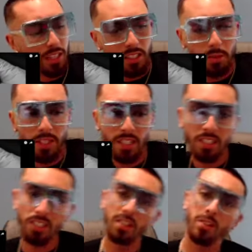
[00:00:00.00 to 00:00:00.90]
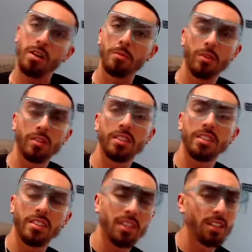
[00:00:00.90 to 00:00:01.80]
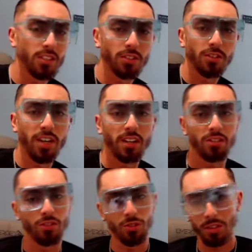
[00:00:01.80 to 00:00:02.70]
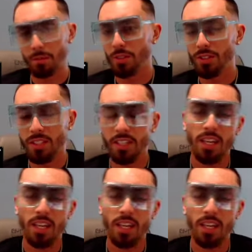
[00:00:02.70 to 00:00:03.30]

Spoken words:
just because, you know, I'm more into underground drill music.